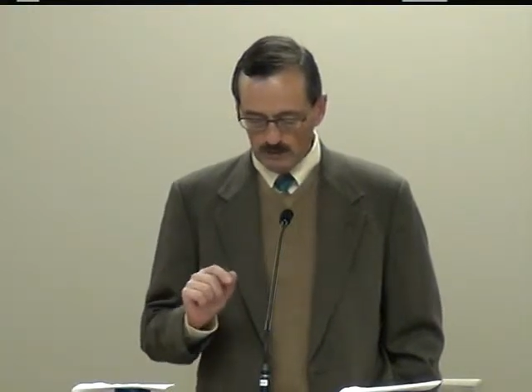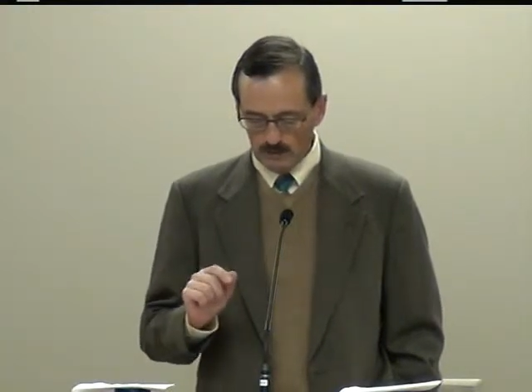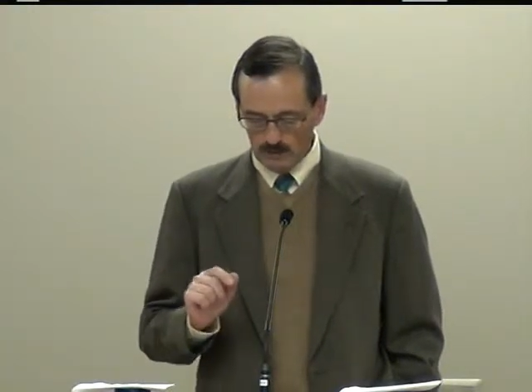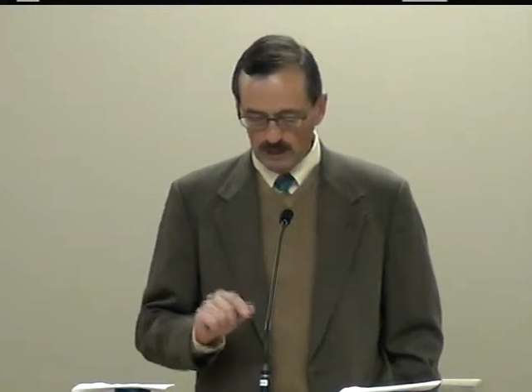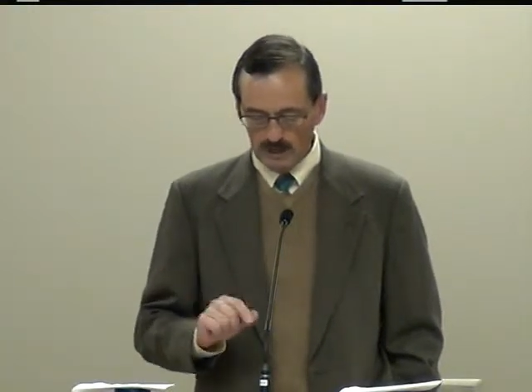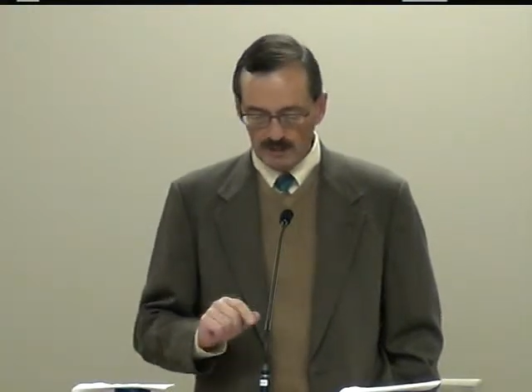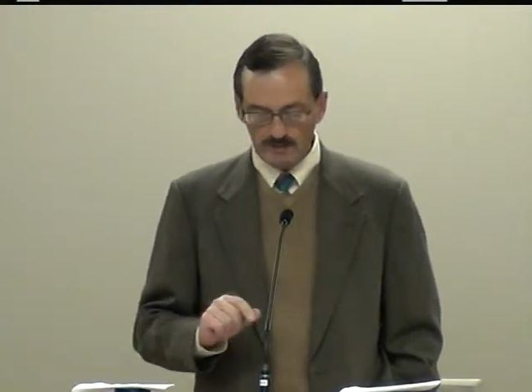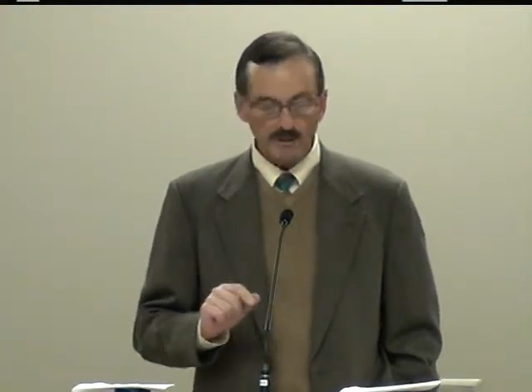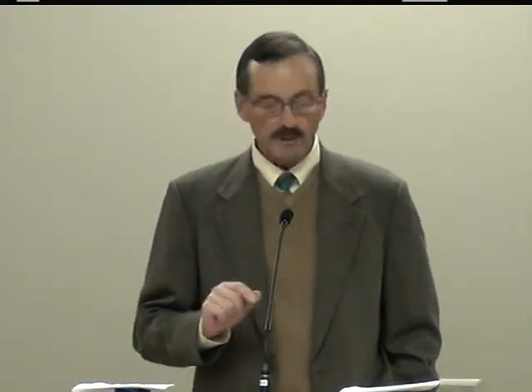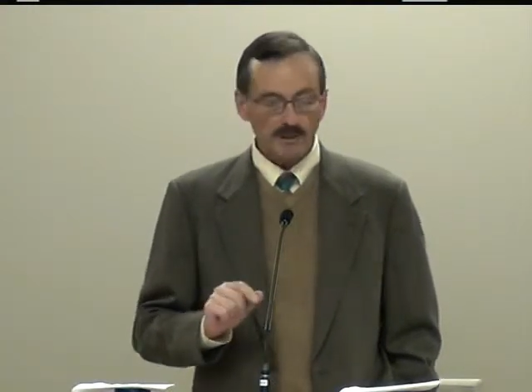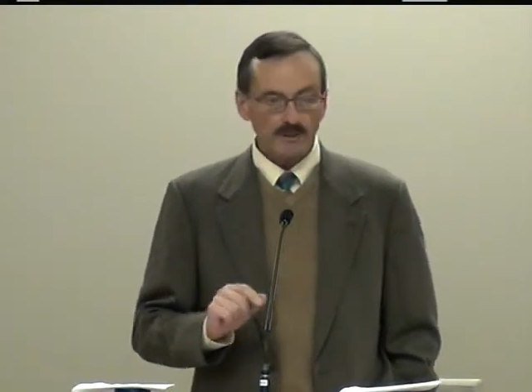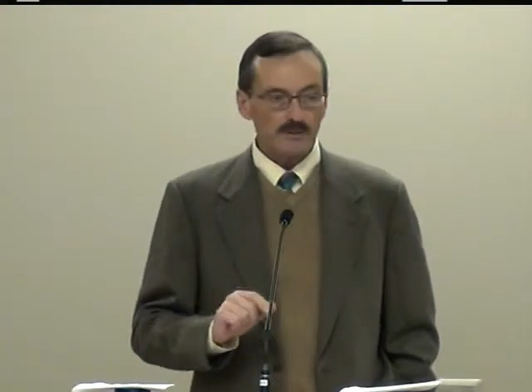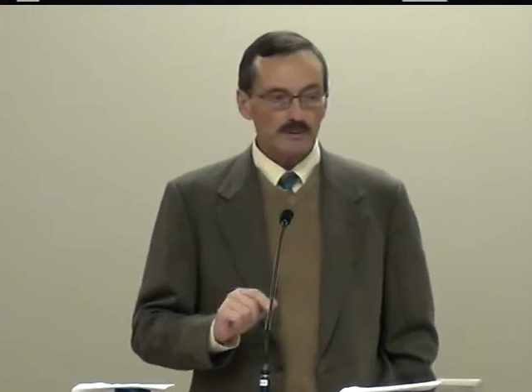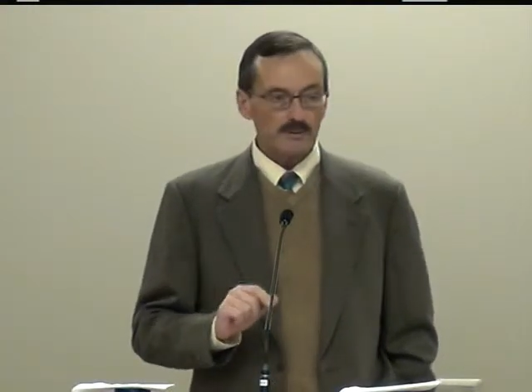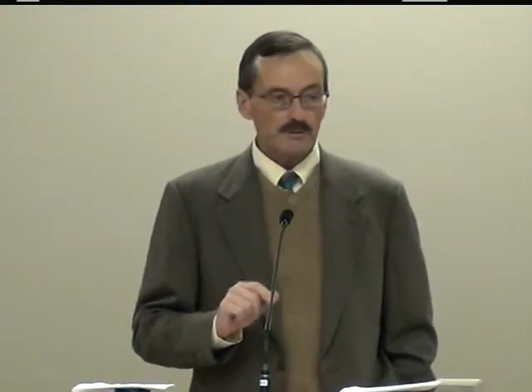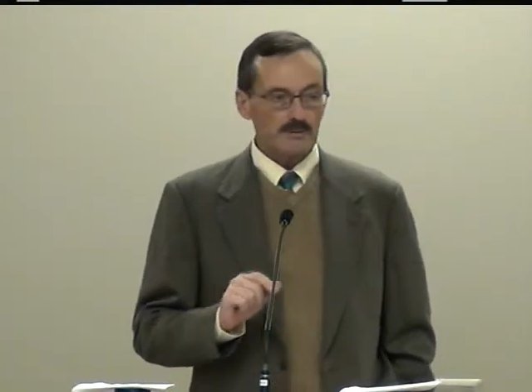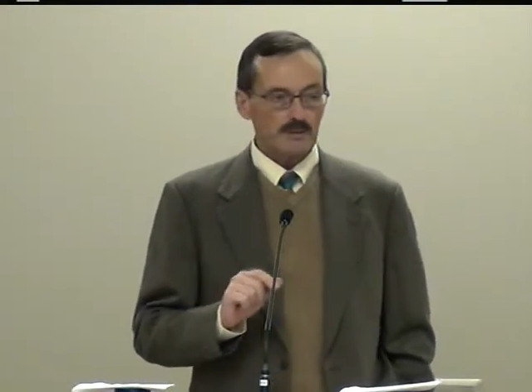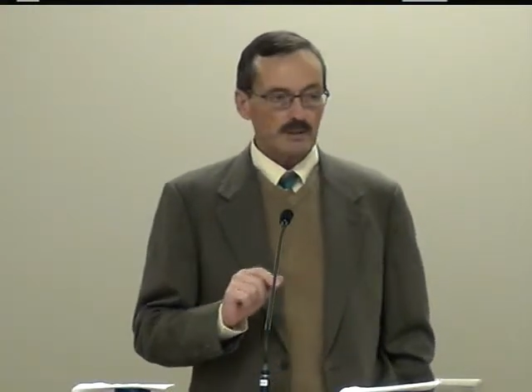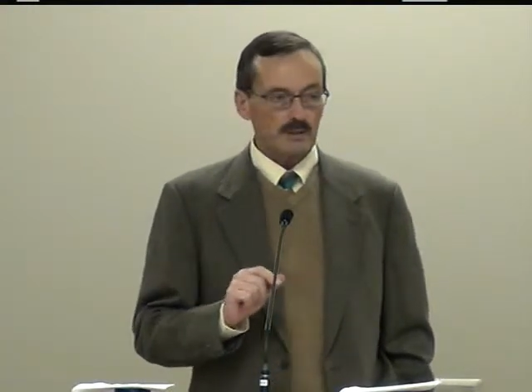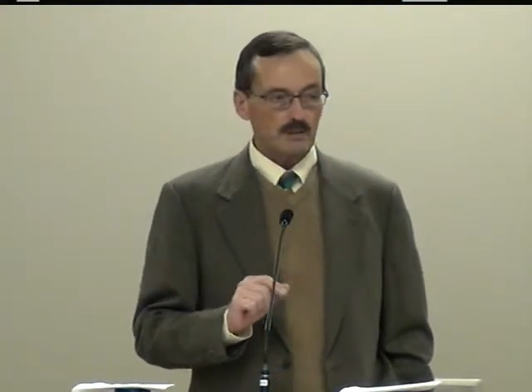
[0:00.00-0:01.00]
to live
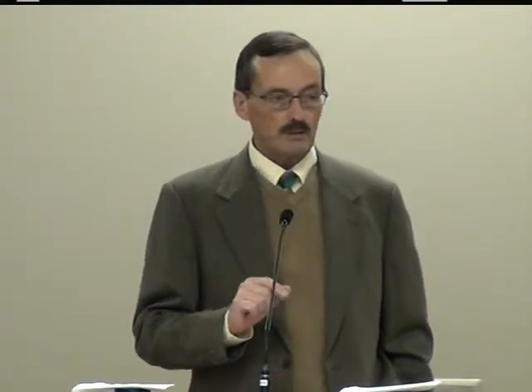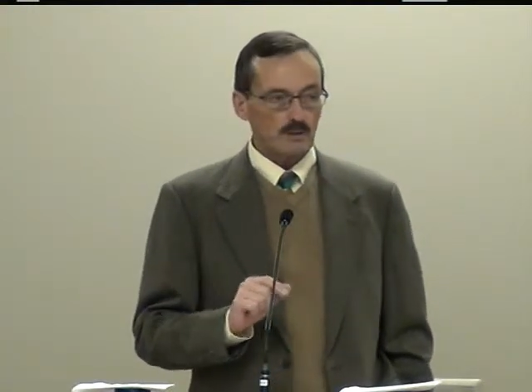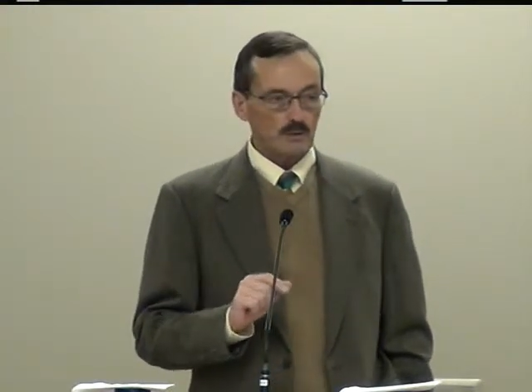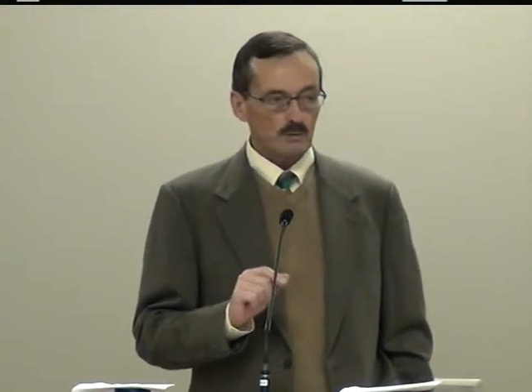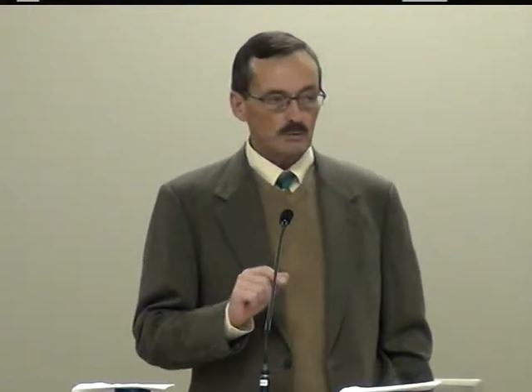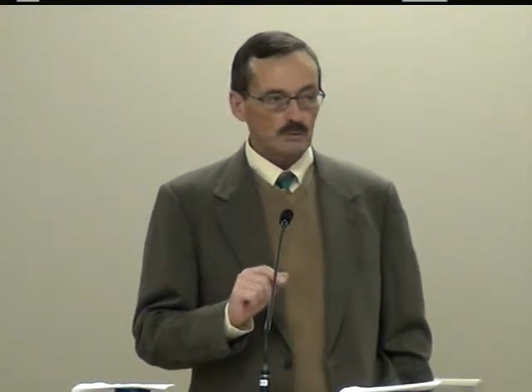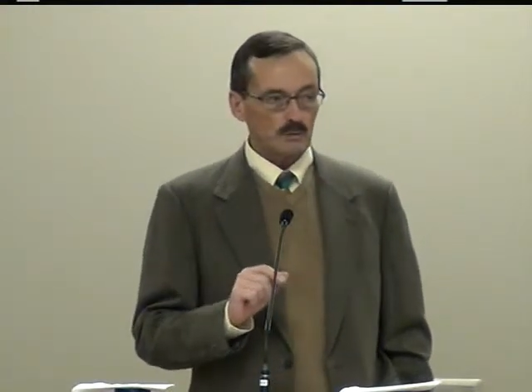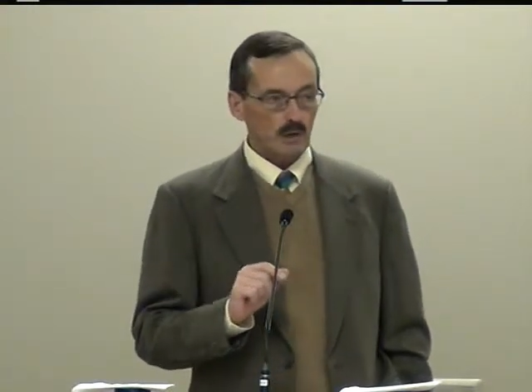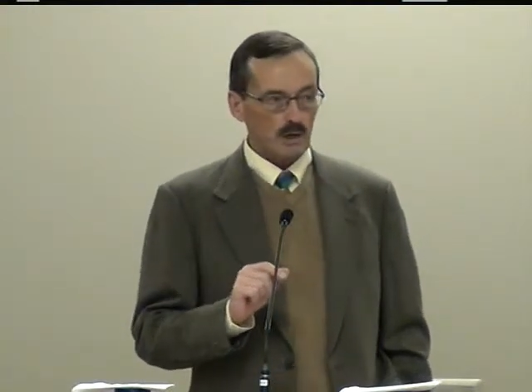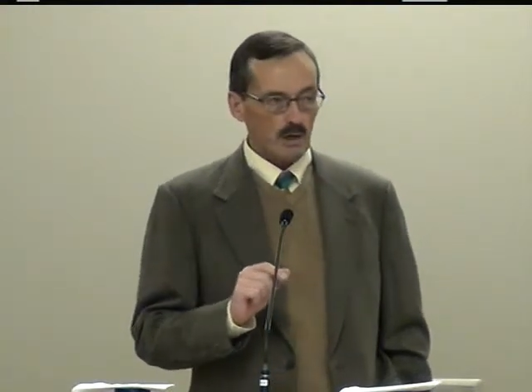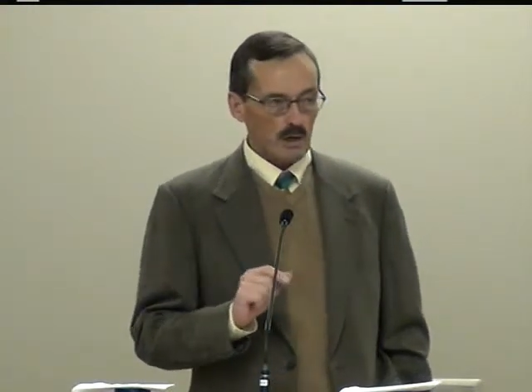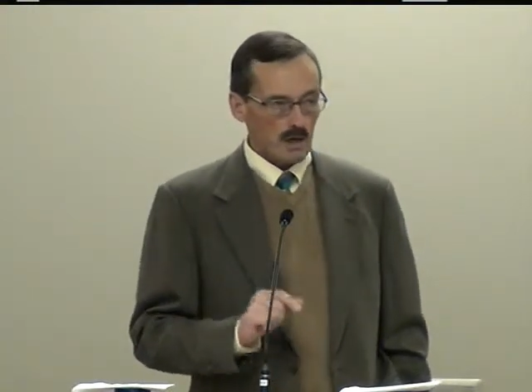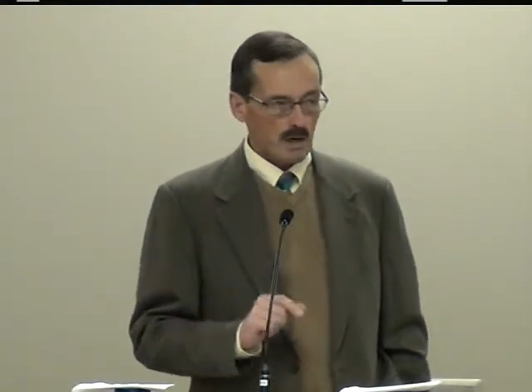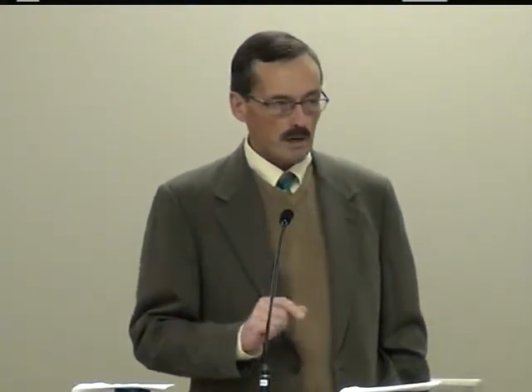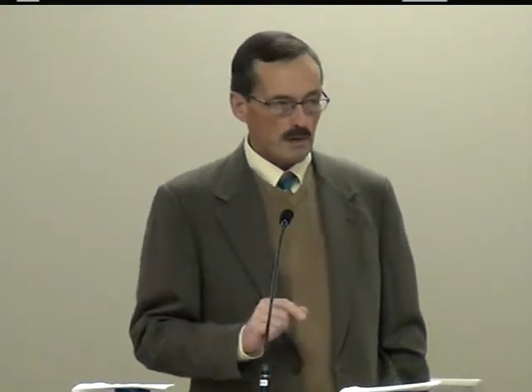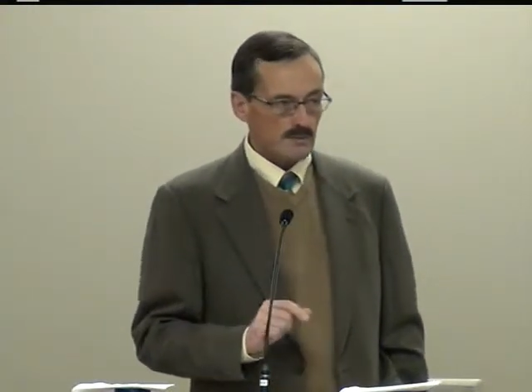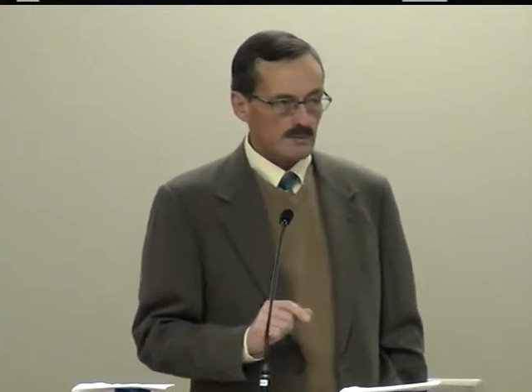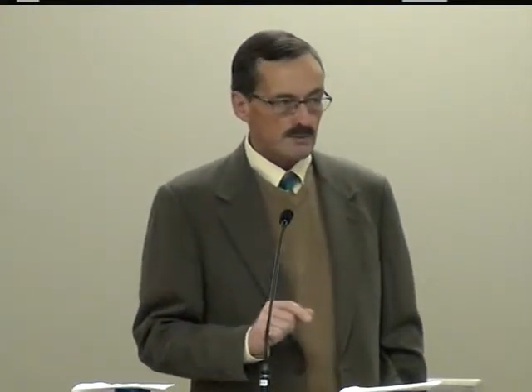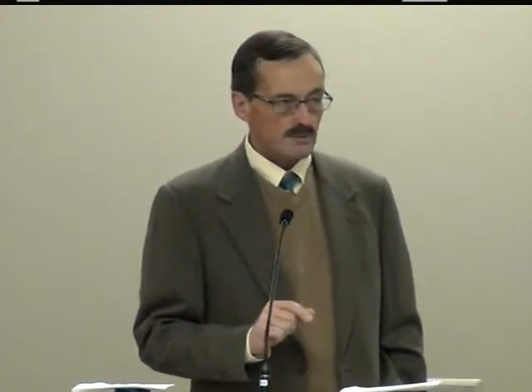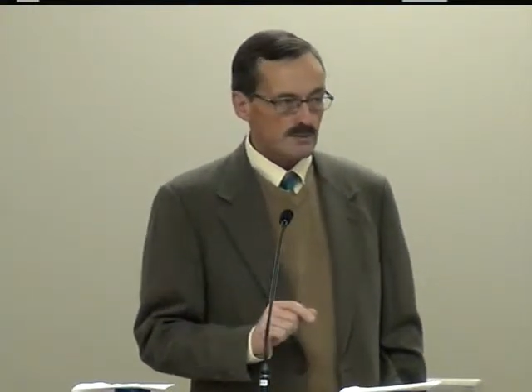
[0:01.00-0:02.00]
under their own
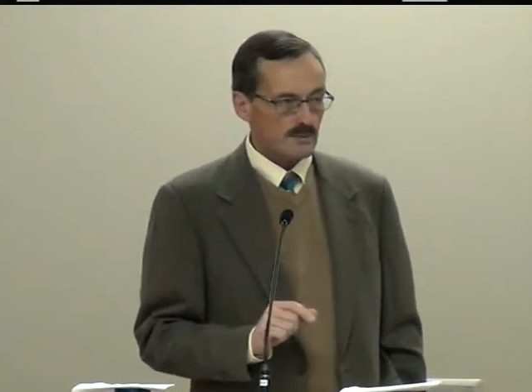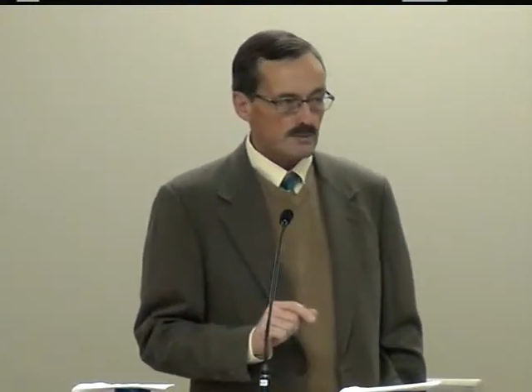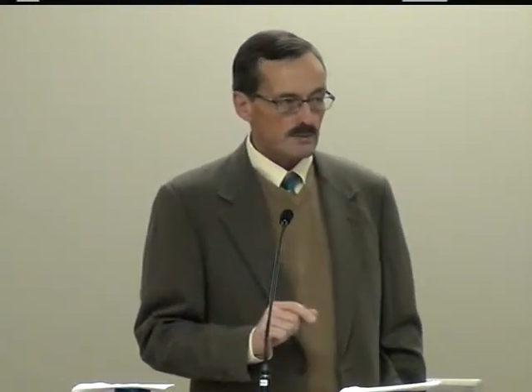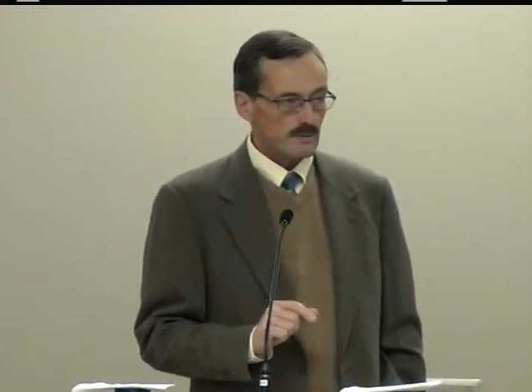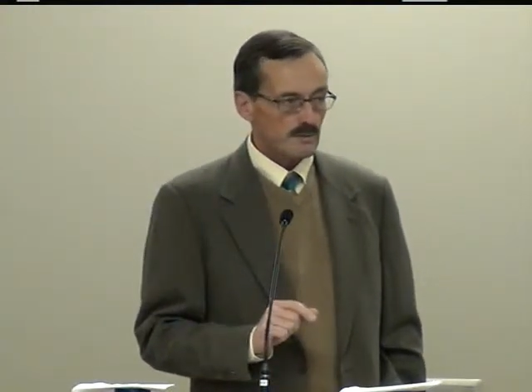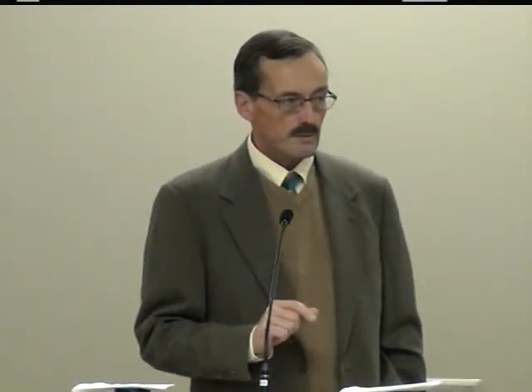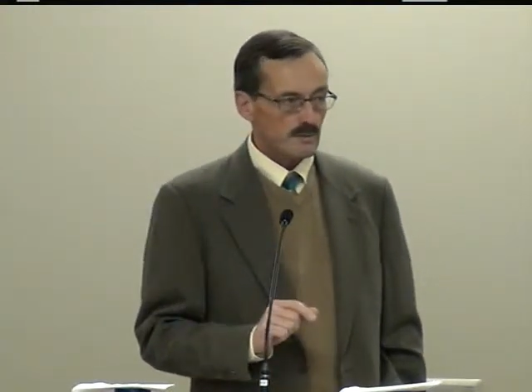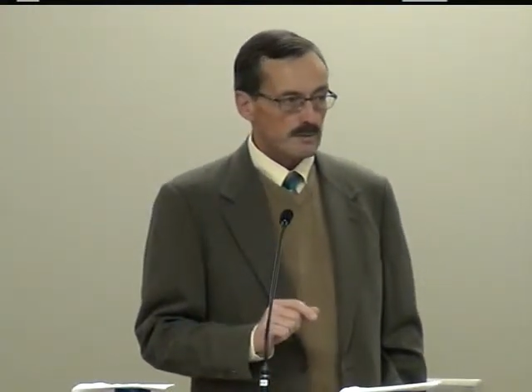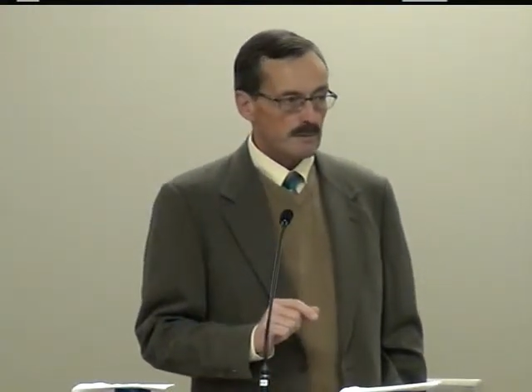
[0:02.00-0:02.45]
laws.